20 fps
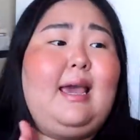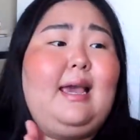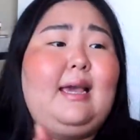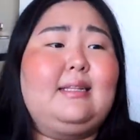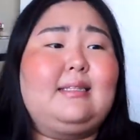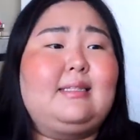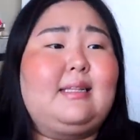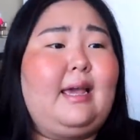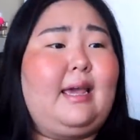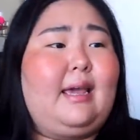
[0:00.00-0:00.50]

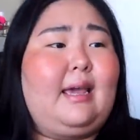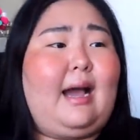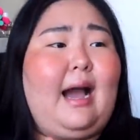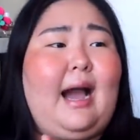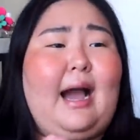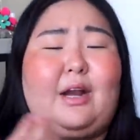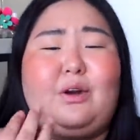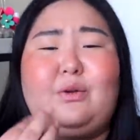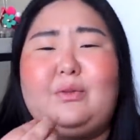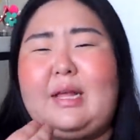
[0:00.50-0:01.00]
It's like,
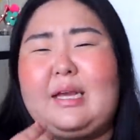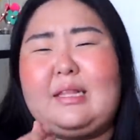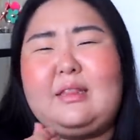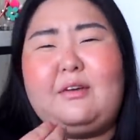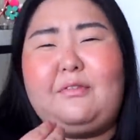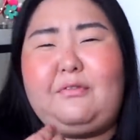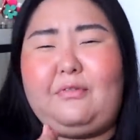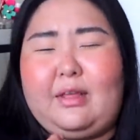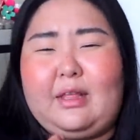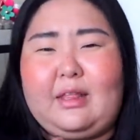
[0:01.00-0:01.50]
I don't like
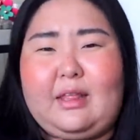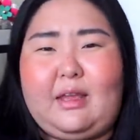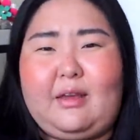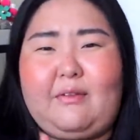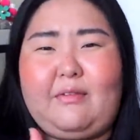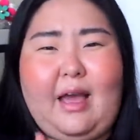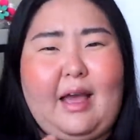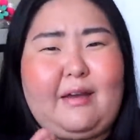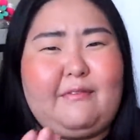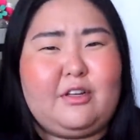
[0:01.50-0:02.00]
the feeling
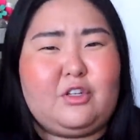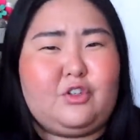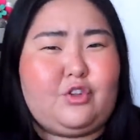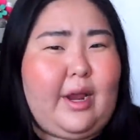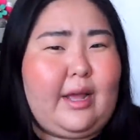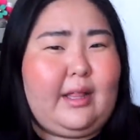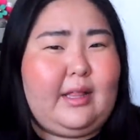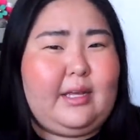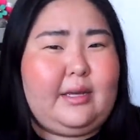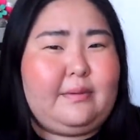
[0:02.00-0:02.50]
of having
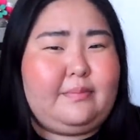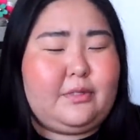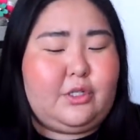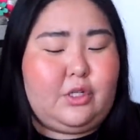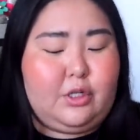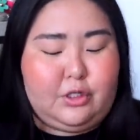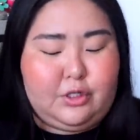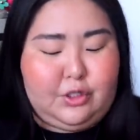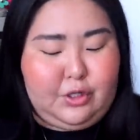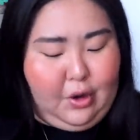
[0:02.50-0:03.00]
dry lips.
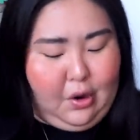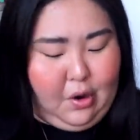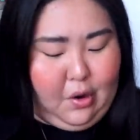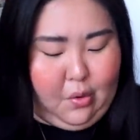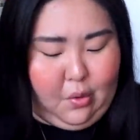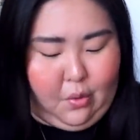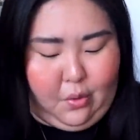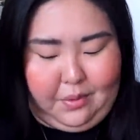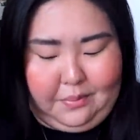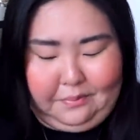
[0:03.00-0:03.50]

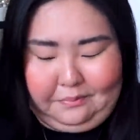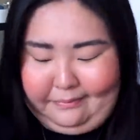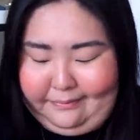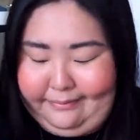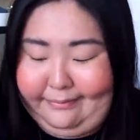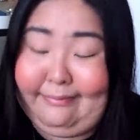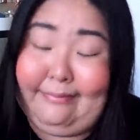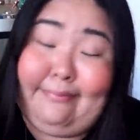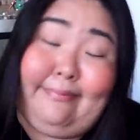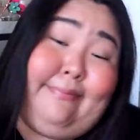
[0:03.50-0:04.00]
So
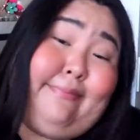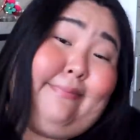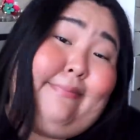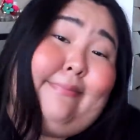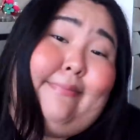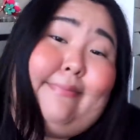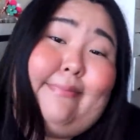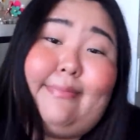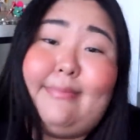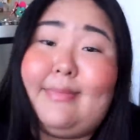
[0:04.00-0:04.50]

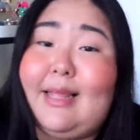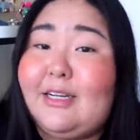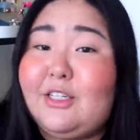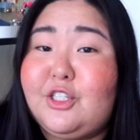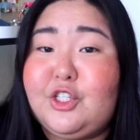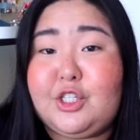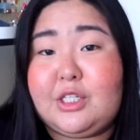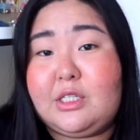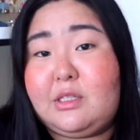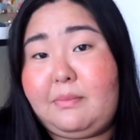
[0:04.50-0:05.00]

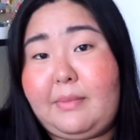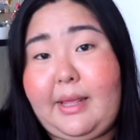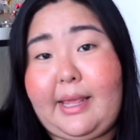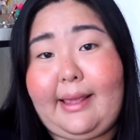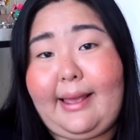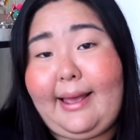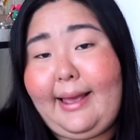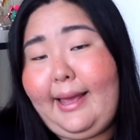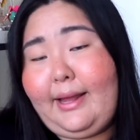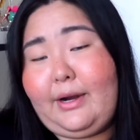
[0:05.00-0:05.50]
that's just
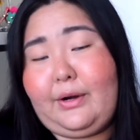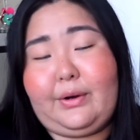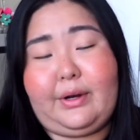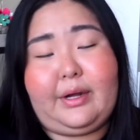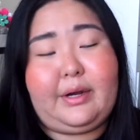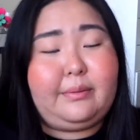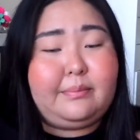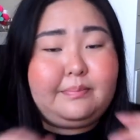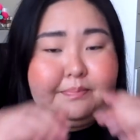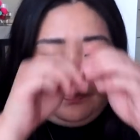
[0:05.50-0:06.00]
me. I don't
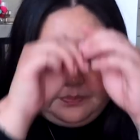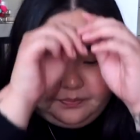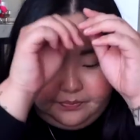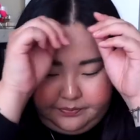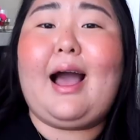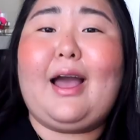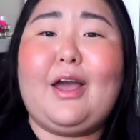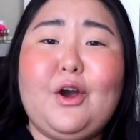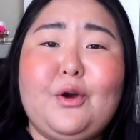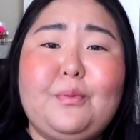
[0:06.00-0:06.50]
know.
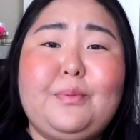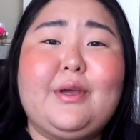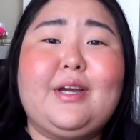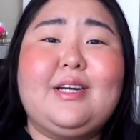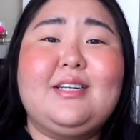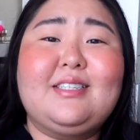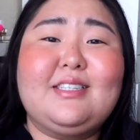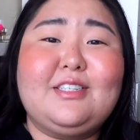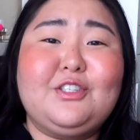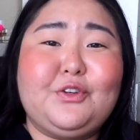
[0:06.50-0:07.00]
I hope you
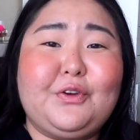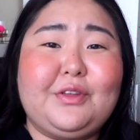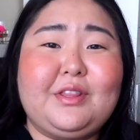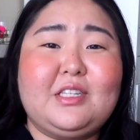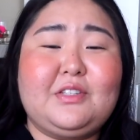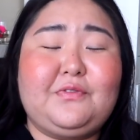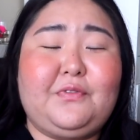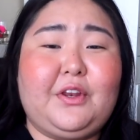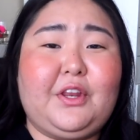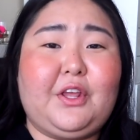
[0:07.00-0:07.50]
guys enjoyed
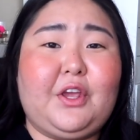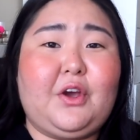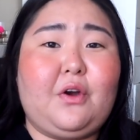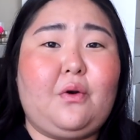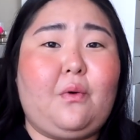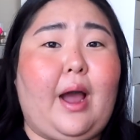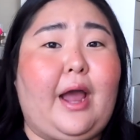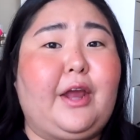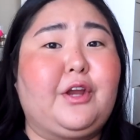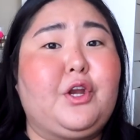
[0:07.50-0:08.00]
this
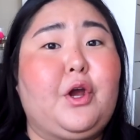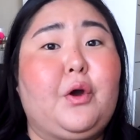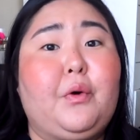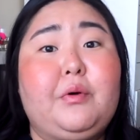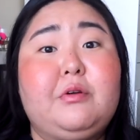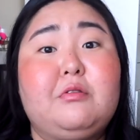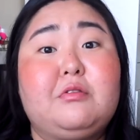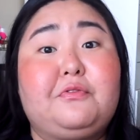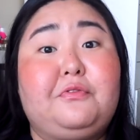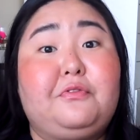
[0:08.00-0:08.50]
video. I know
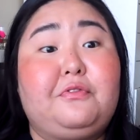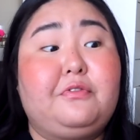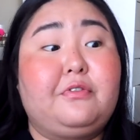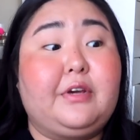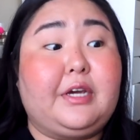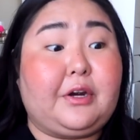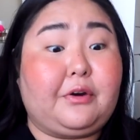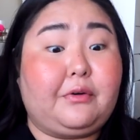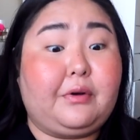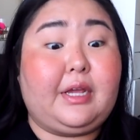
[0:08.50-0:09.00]
it was
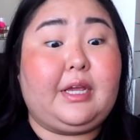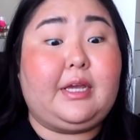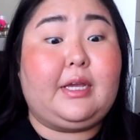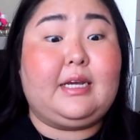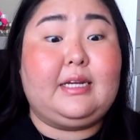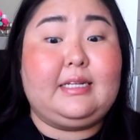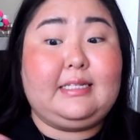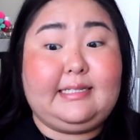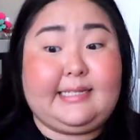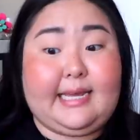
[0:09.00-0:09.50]
very
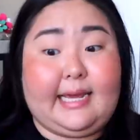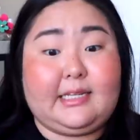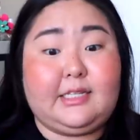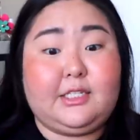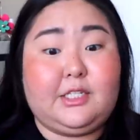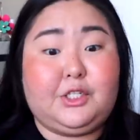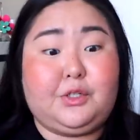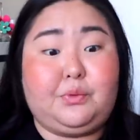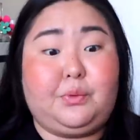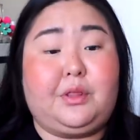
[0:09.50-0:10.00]

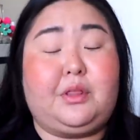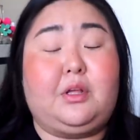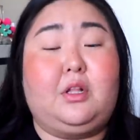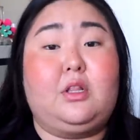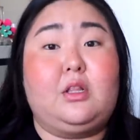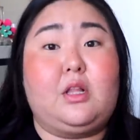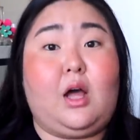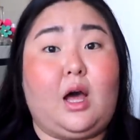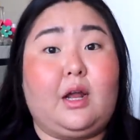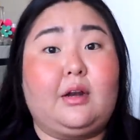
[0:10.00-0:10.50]
condensed with a
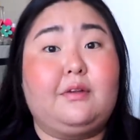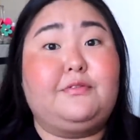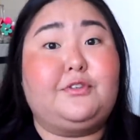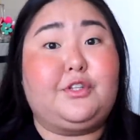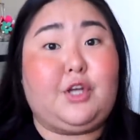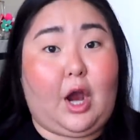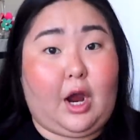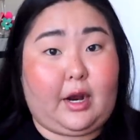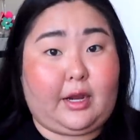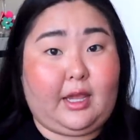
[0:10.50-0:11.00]
lot of
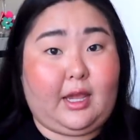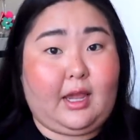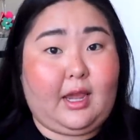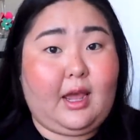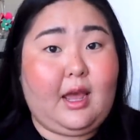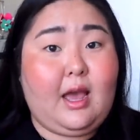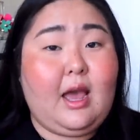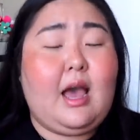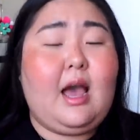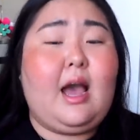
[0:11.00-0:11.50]

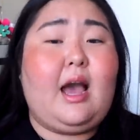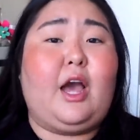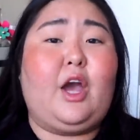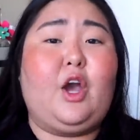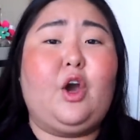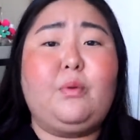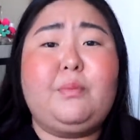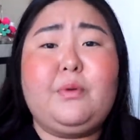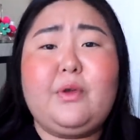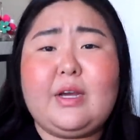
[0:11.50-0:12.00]
talking. I
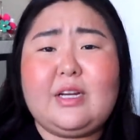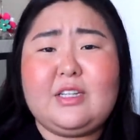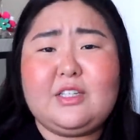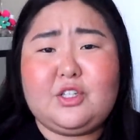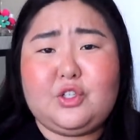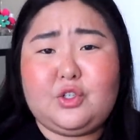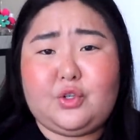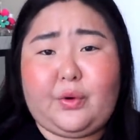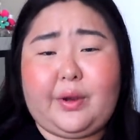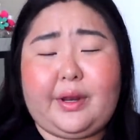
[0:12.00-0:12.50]
hope you guys
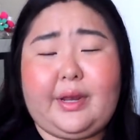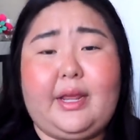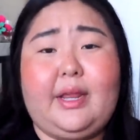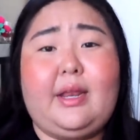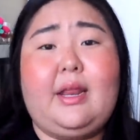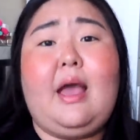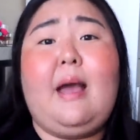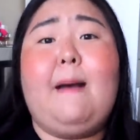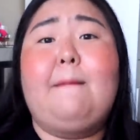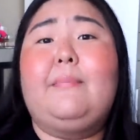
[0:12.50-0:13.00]
enjoyed
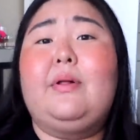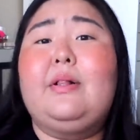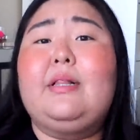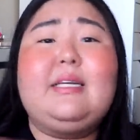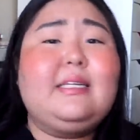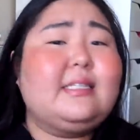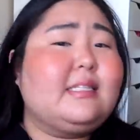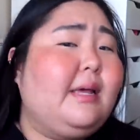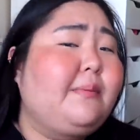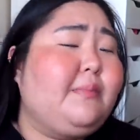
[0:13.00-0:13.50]
it.
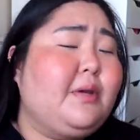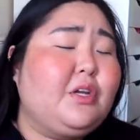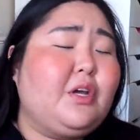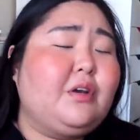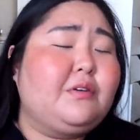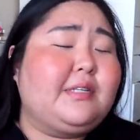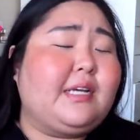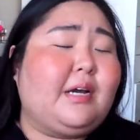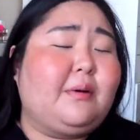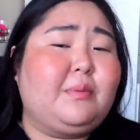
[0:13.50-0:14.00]
Please let me
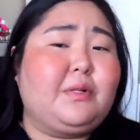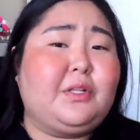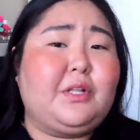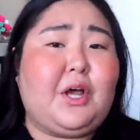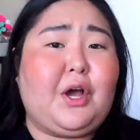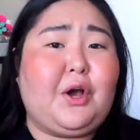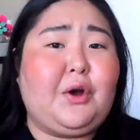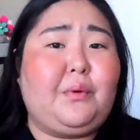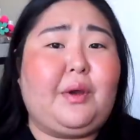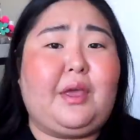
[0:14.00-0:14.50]
know down
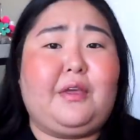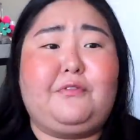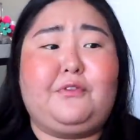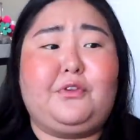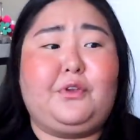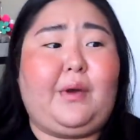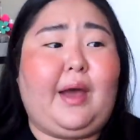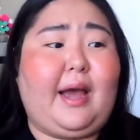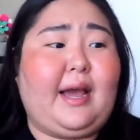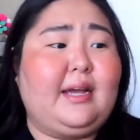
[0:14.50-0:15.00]
below if
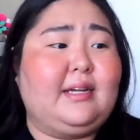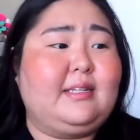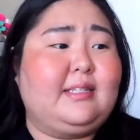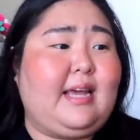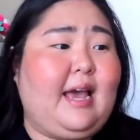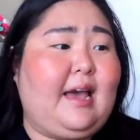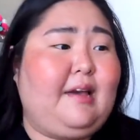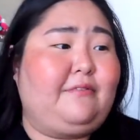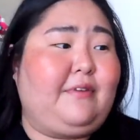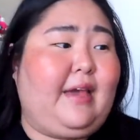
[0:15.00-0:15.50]
you guys
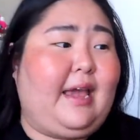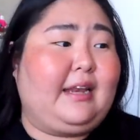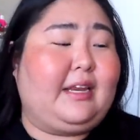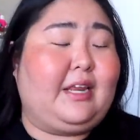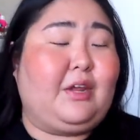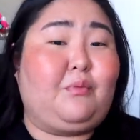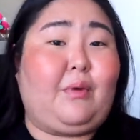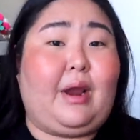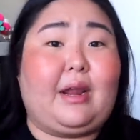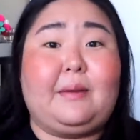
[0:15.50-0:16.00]
have
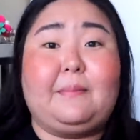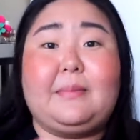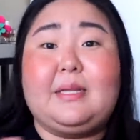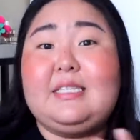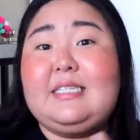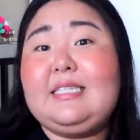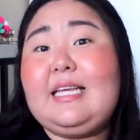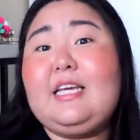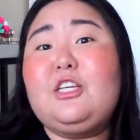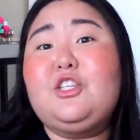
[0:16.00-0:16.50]
any
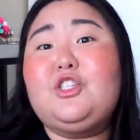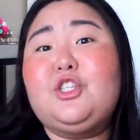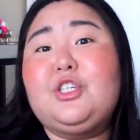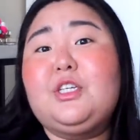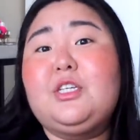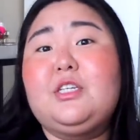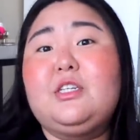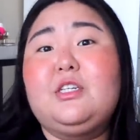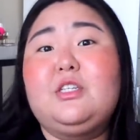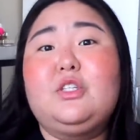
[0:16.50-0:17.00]

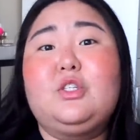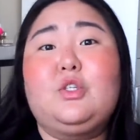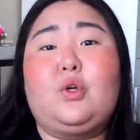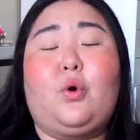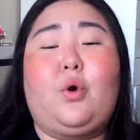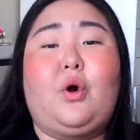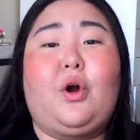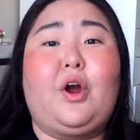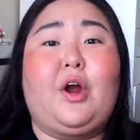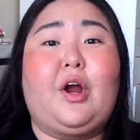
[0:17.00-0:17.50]
recommendations
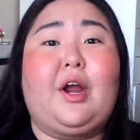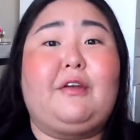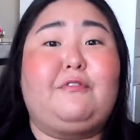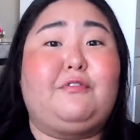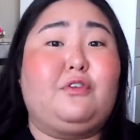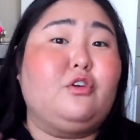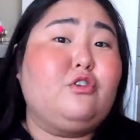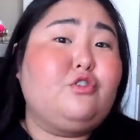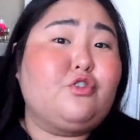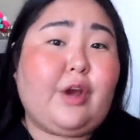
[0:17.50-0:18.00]
or
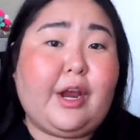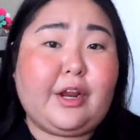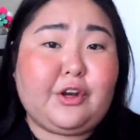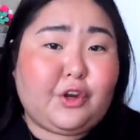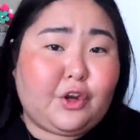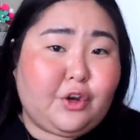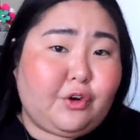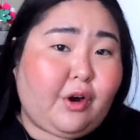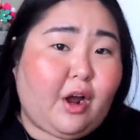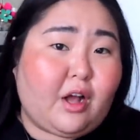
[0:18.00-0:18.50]
if you
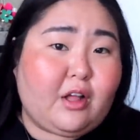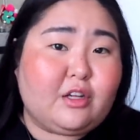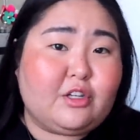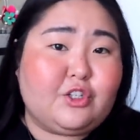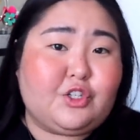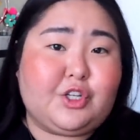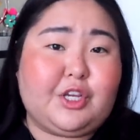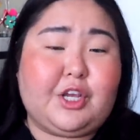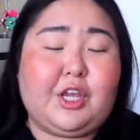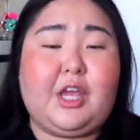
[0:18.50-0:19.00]
tried
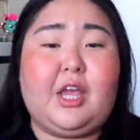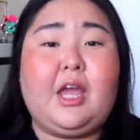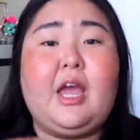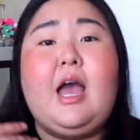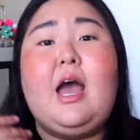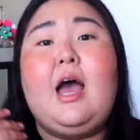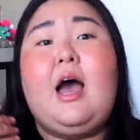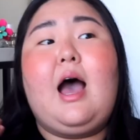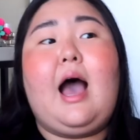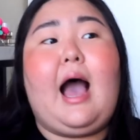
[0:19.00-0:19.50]
Curology,
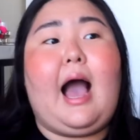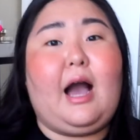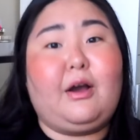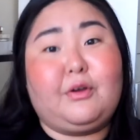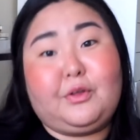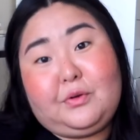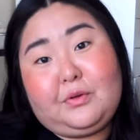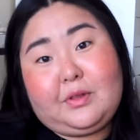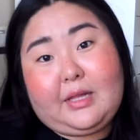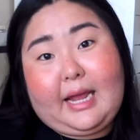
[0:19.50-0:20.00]
how
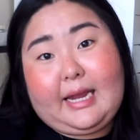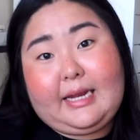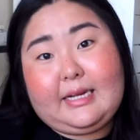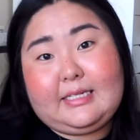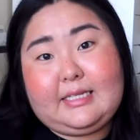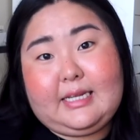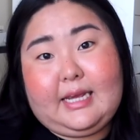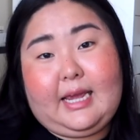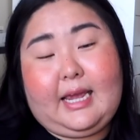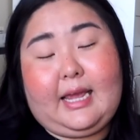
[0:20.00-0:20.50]
you
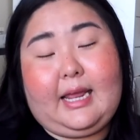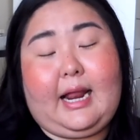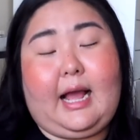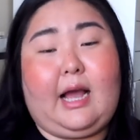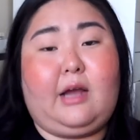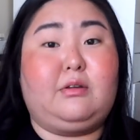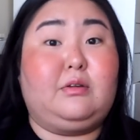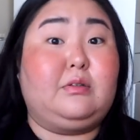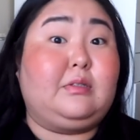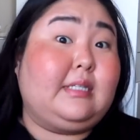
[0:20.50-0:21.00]
liked it,
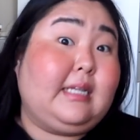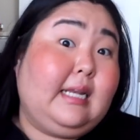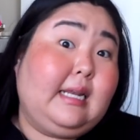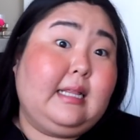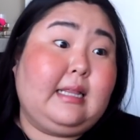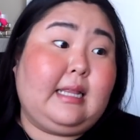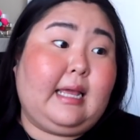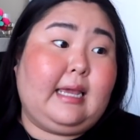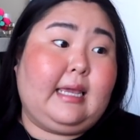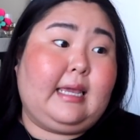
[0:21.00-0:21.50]
how you
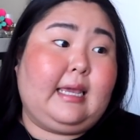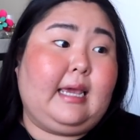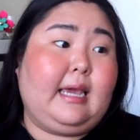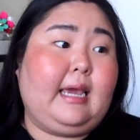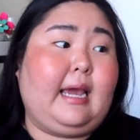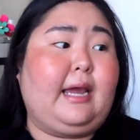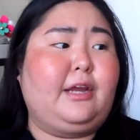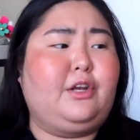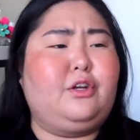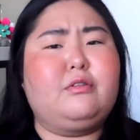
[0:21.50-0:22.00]
didn't like
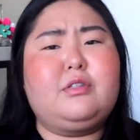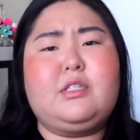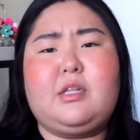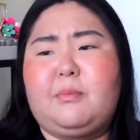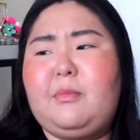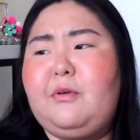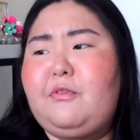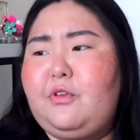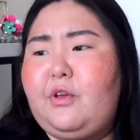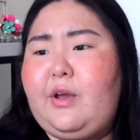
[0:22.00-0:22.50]
it. I know
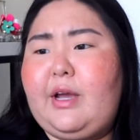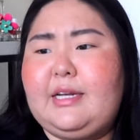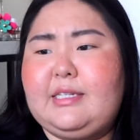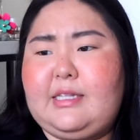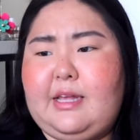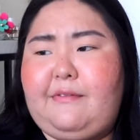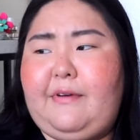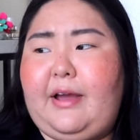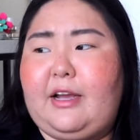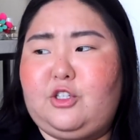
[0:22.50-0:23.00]
some of you
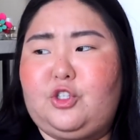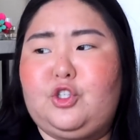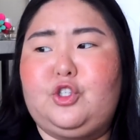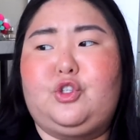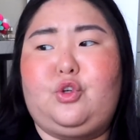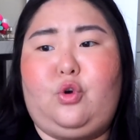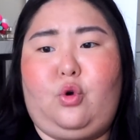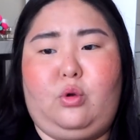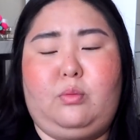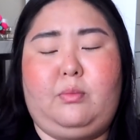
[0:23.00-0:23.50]
guys have actually
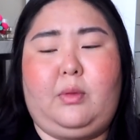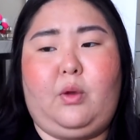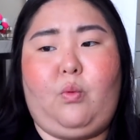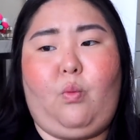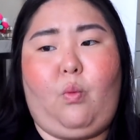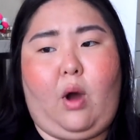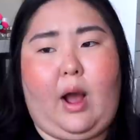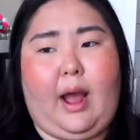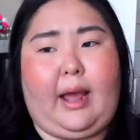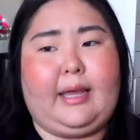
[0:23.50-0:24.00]
told
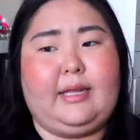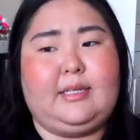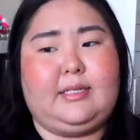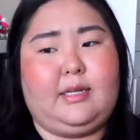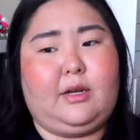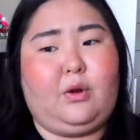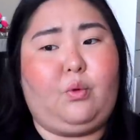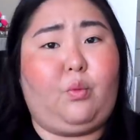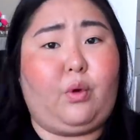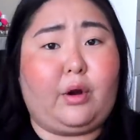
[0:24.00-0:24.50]
me why it
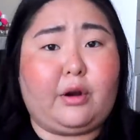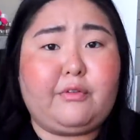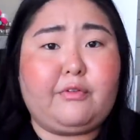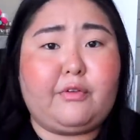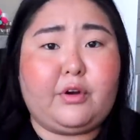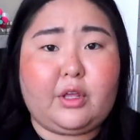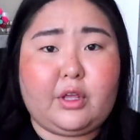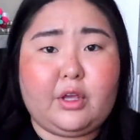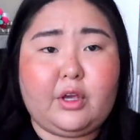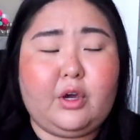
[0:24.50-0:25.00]
didn't work
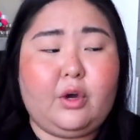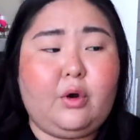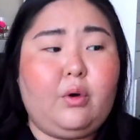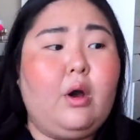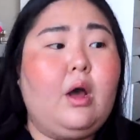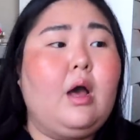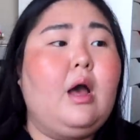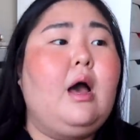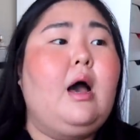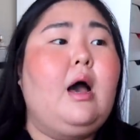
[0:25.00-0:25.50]
for you.